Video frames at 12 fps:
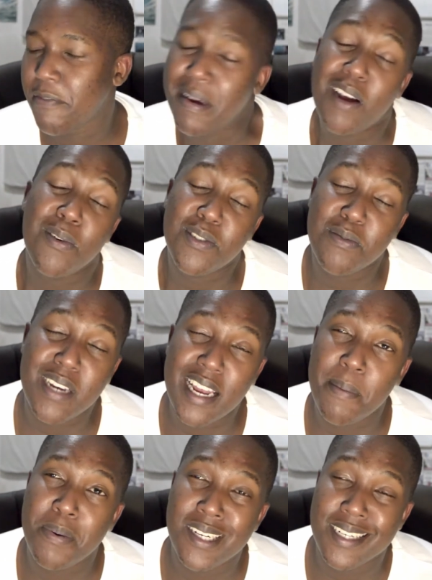But I also kind
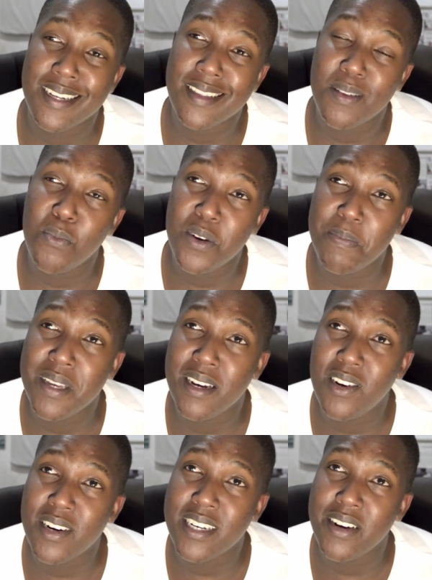of predicted there would be a
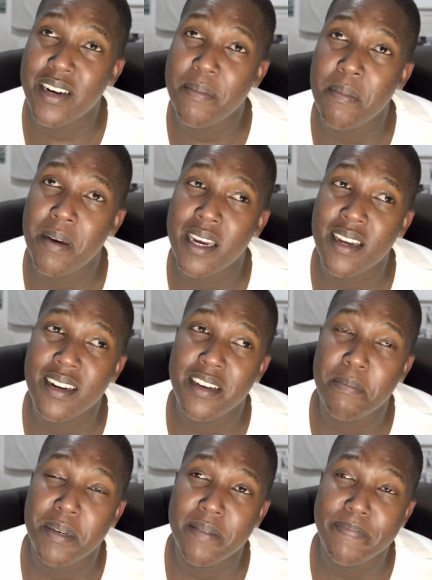lockdown coming back in here,
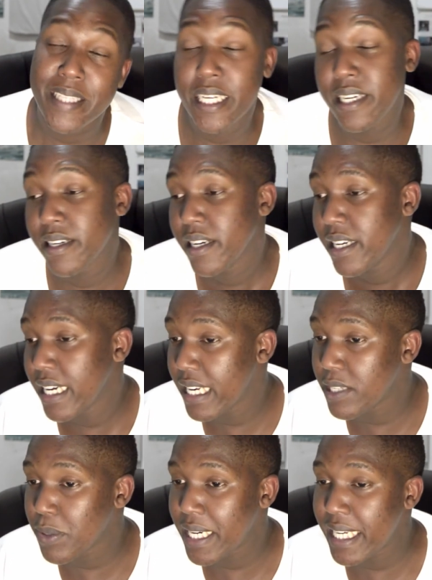but eh, it
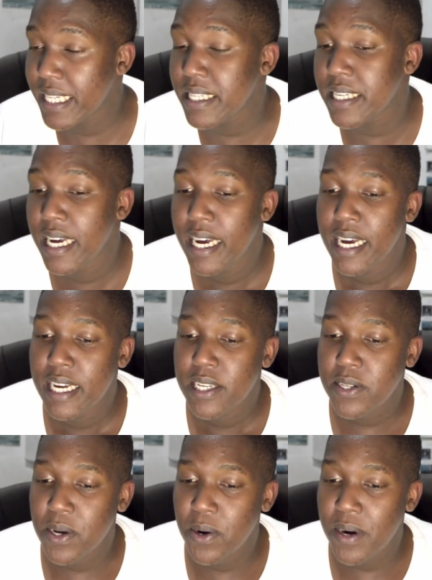is what it is.
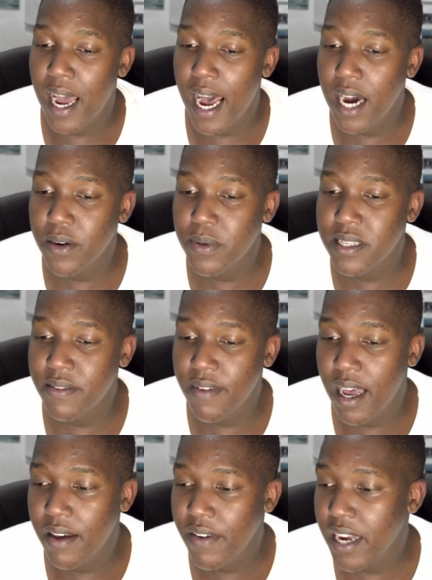So now how do we survive?